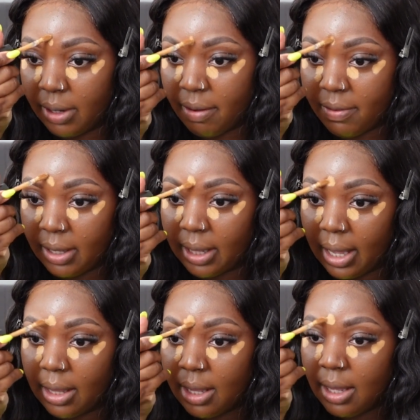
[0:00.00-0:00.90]
And I think
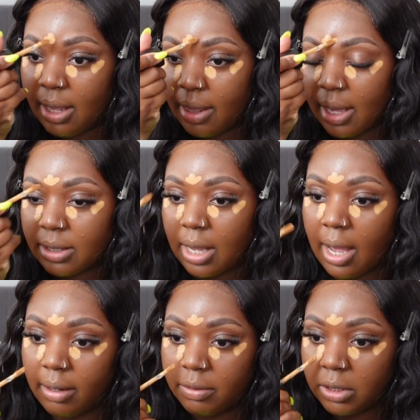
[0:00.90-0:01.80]
that that's
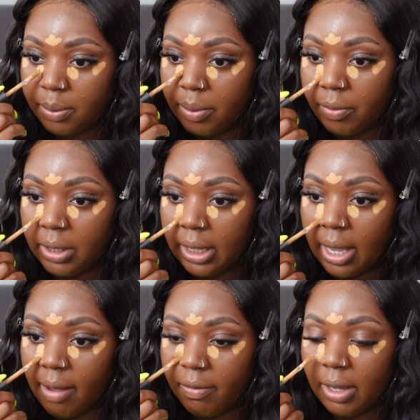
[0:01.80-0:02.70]
kind of just been really
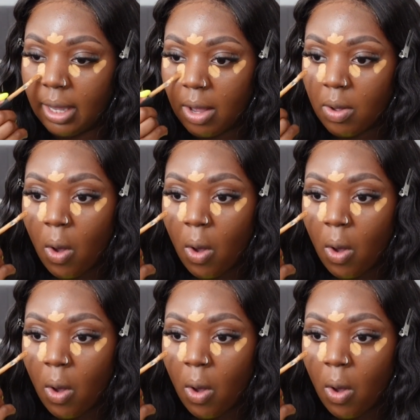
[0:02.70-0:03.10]
heavy